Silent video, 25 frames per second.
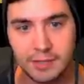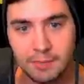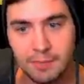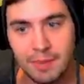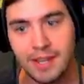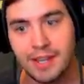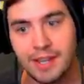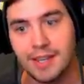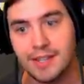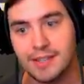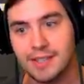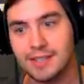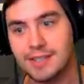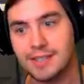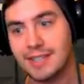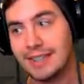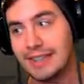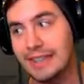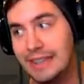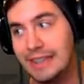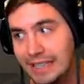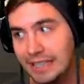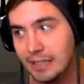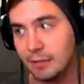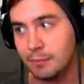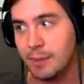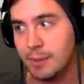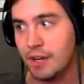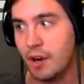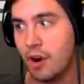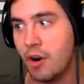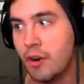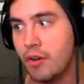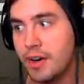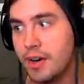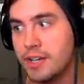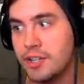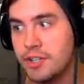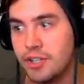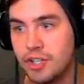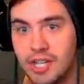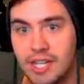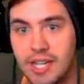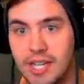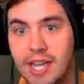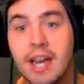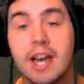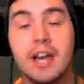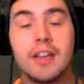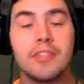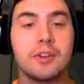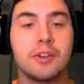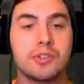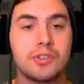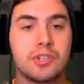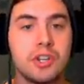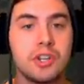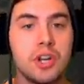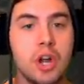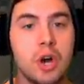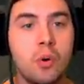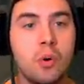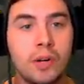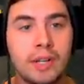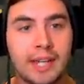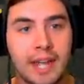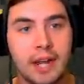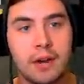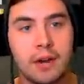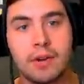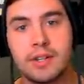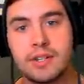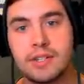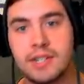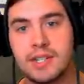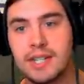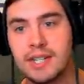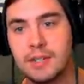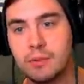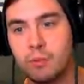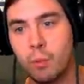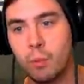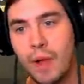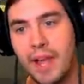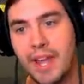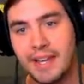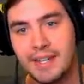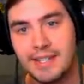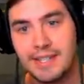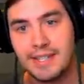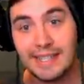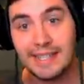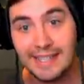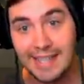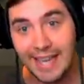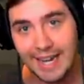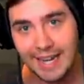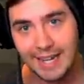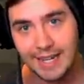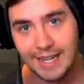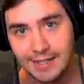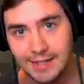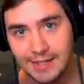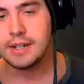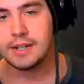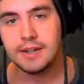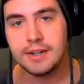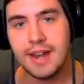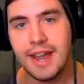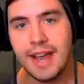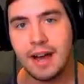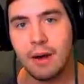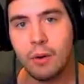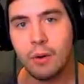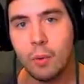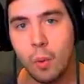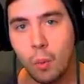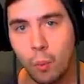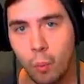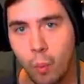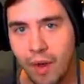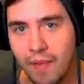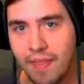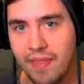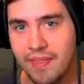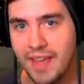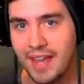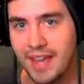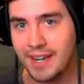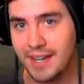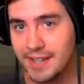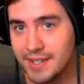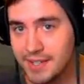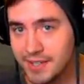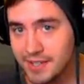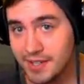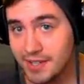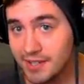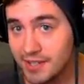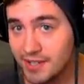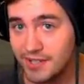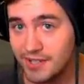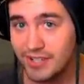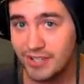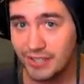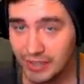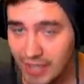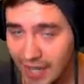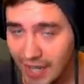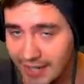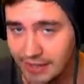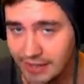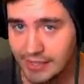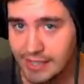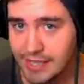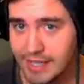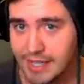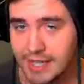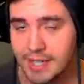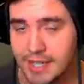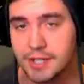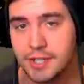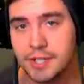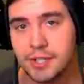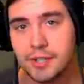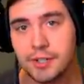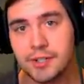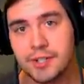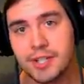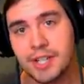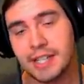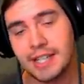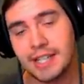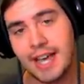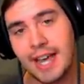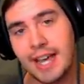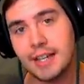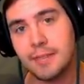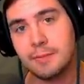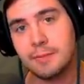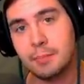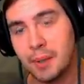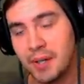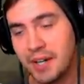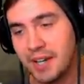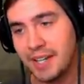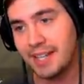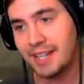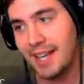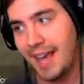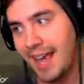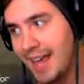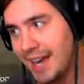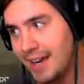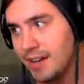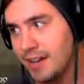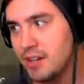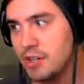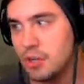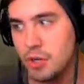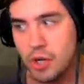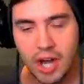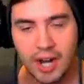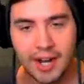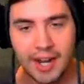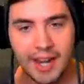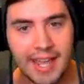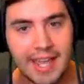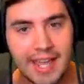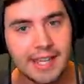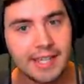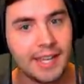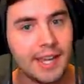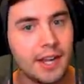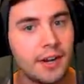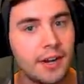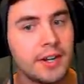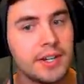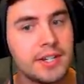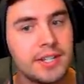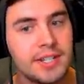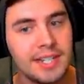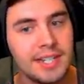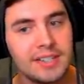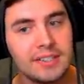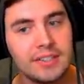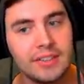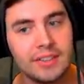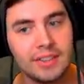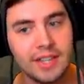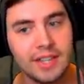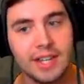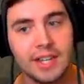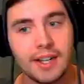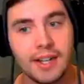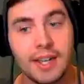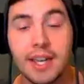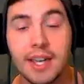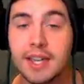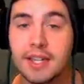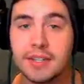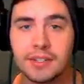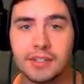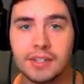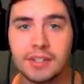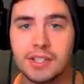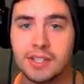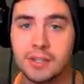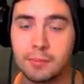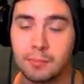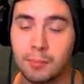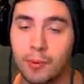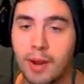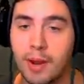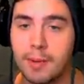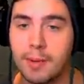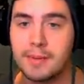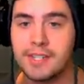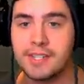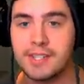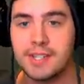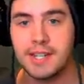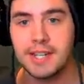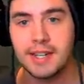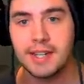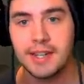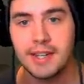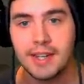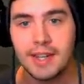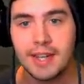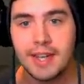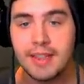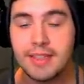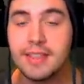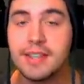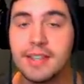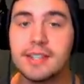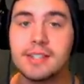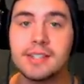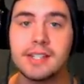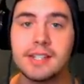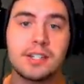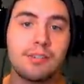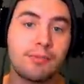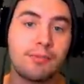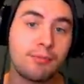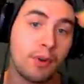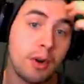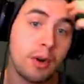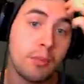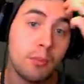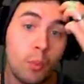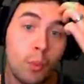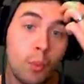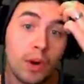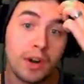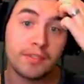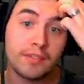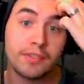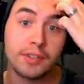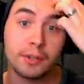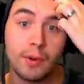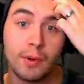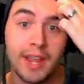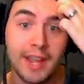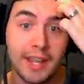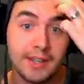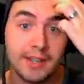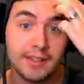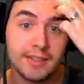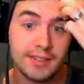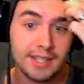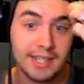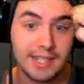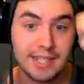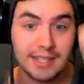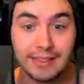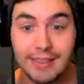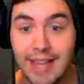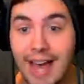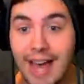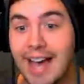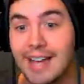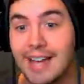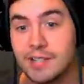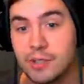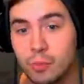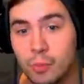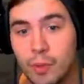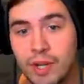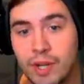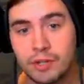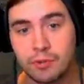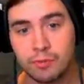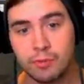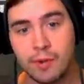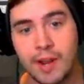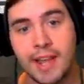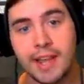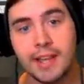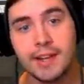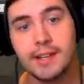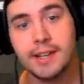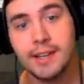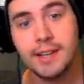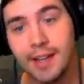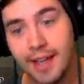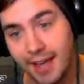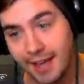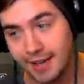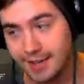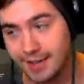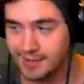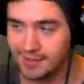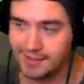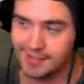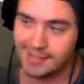because it's a little bit RNG. There's no guaranteed way to get it. Now, one that is slightly easier to get, but again, not a guaranteed thing, is the Supremacy. This is from one of the raids, the Last Wish raid, and